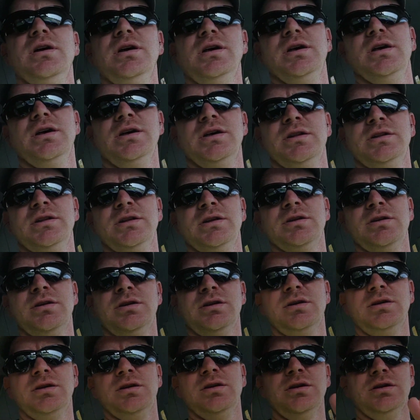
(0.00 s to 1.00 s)

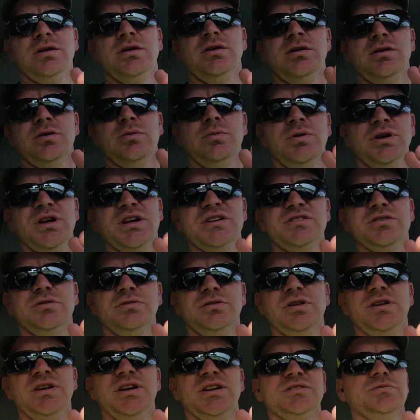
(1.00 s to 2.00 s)
And catch you
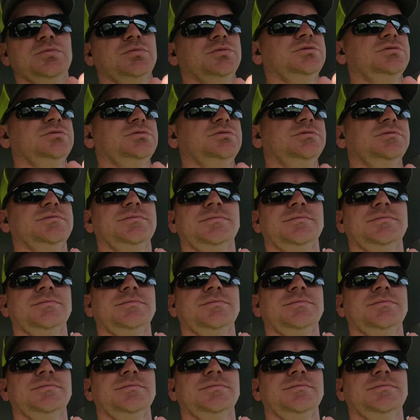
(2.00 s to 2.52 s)
on the next one.